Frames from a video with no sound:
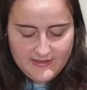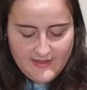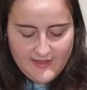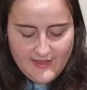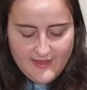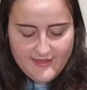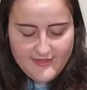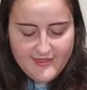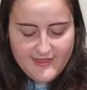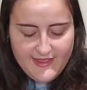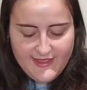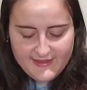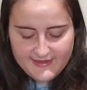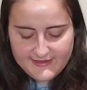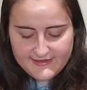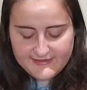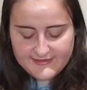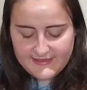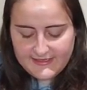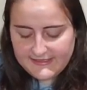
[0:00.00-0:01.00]
And
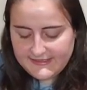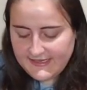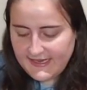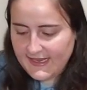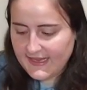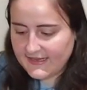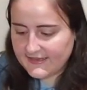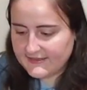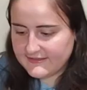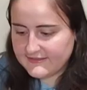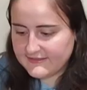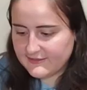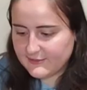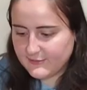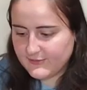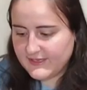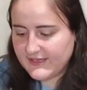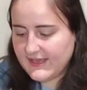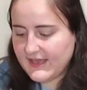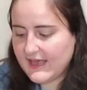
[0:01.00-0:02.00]
then next
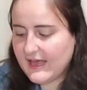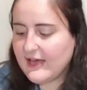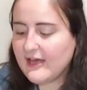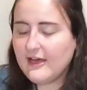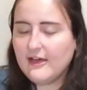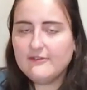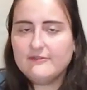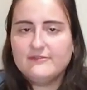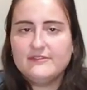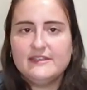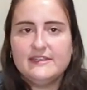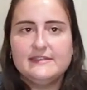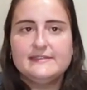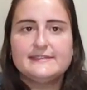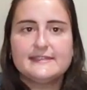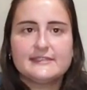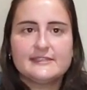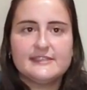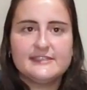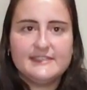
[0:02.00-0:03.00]
we have the
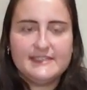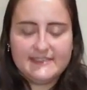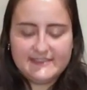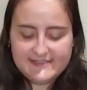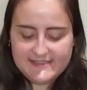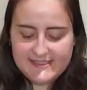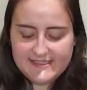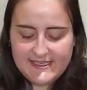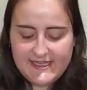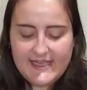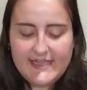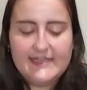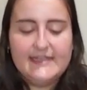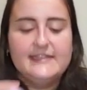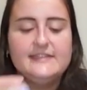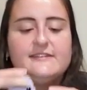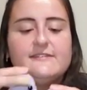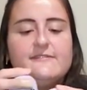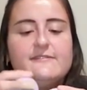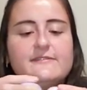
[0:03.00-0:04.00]
Delicate Decay.
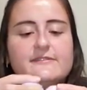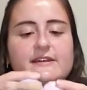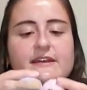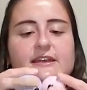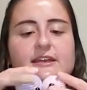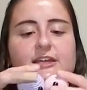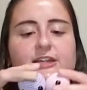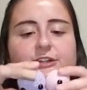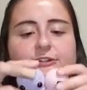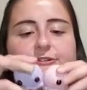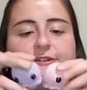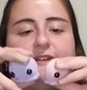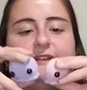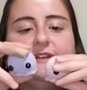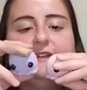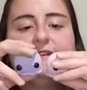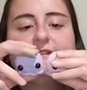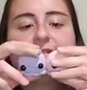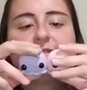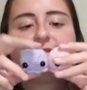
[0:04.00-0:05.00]
It's
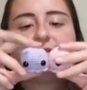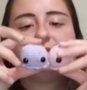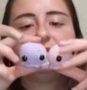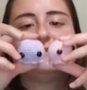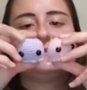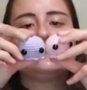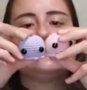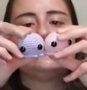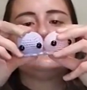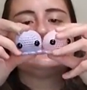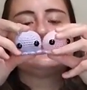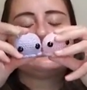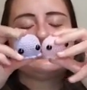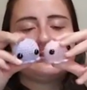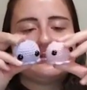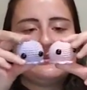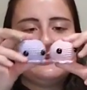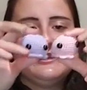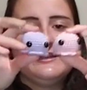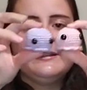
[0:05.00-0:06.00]
very
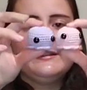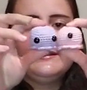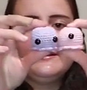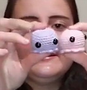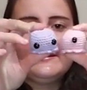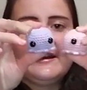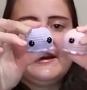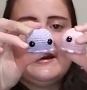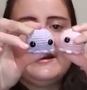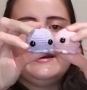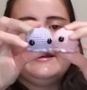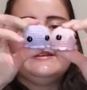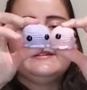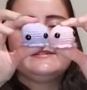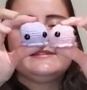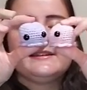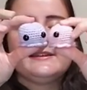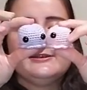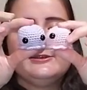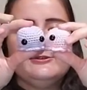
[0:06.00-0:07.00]
similar in
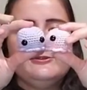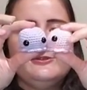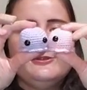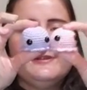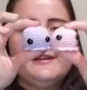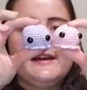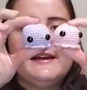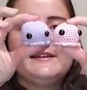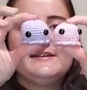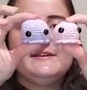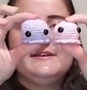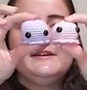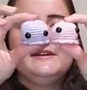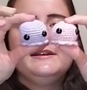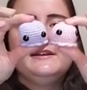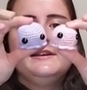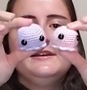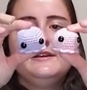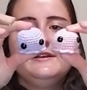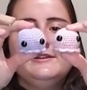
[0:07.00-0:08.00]
size. Like you look at it,
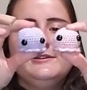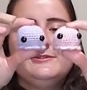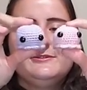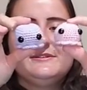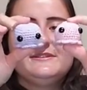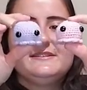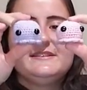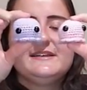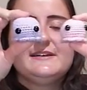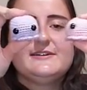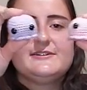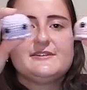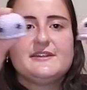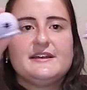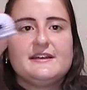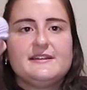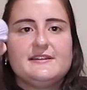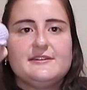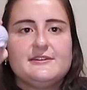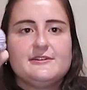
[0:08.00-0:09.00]
you can tell
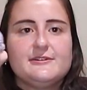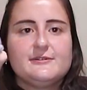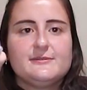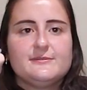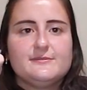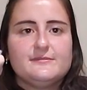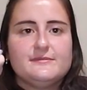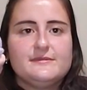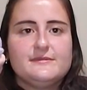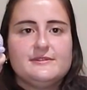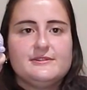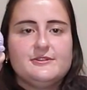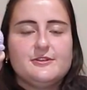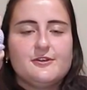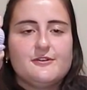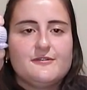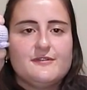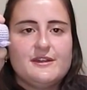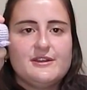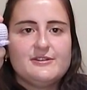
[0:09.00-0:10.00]
that they're
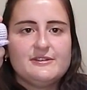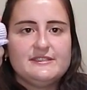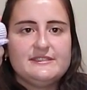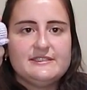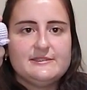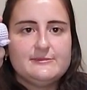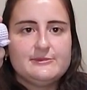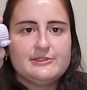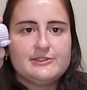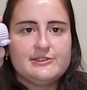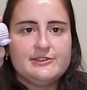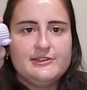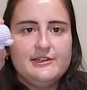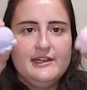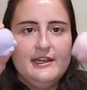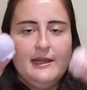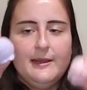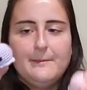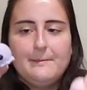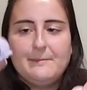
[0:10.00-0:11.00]
very similar.
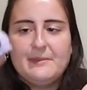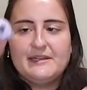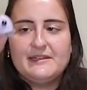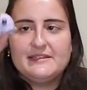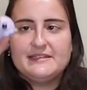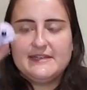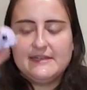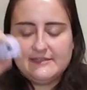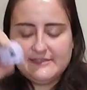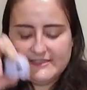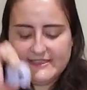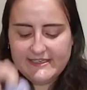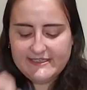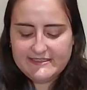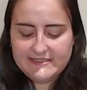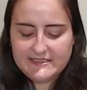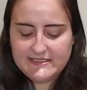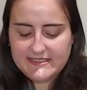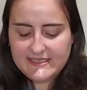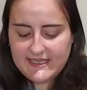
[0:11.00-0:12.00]
But the Delicate
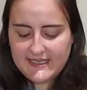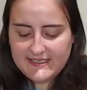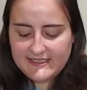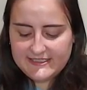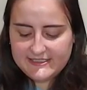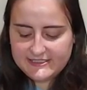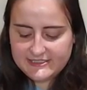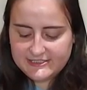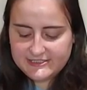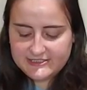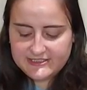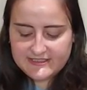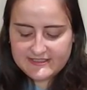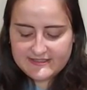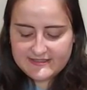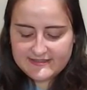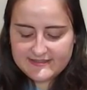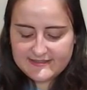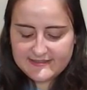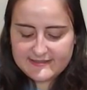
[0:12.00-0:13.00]
Decay is
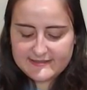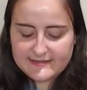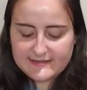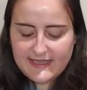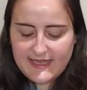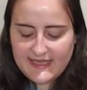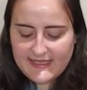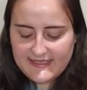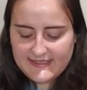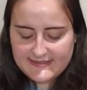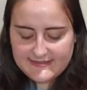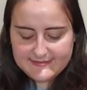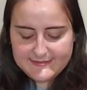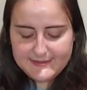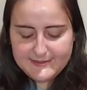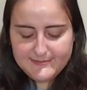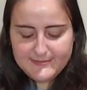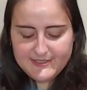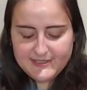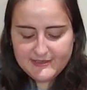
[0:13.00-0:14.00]
just
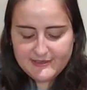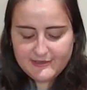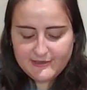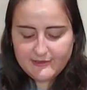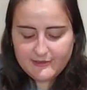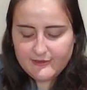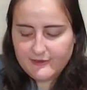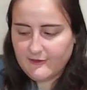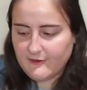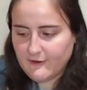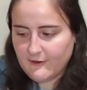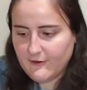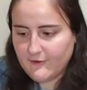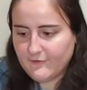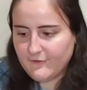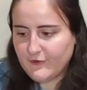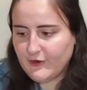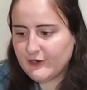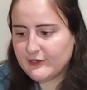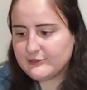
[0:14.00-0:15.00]
slightly bigger,
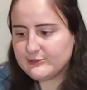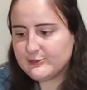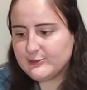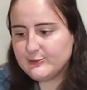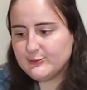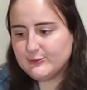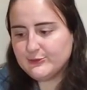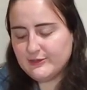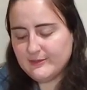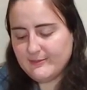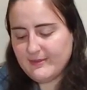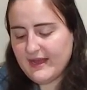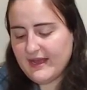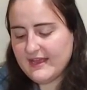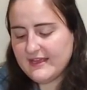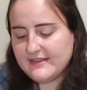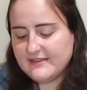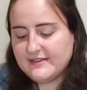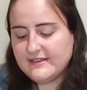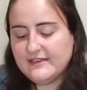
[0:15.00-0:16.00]
followed
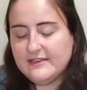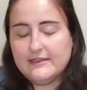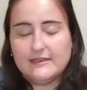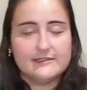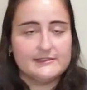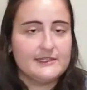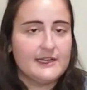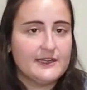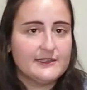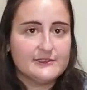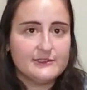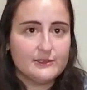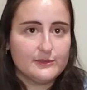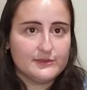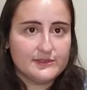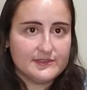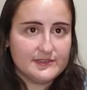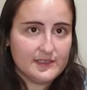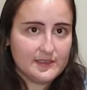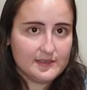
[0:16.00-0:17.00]
by the not so
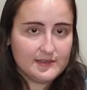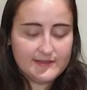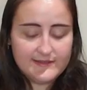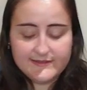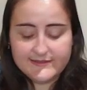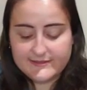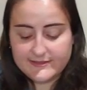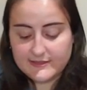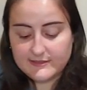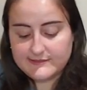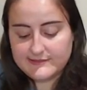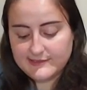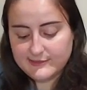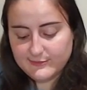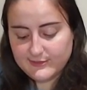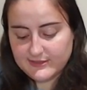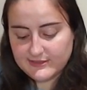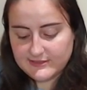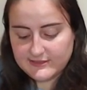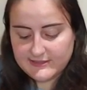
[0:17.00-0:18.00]
snuggly
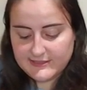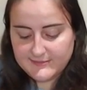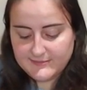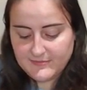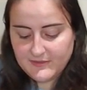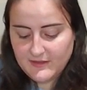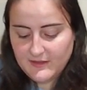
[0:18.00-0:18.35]
Wuggly.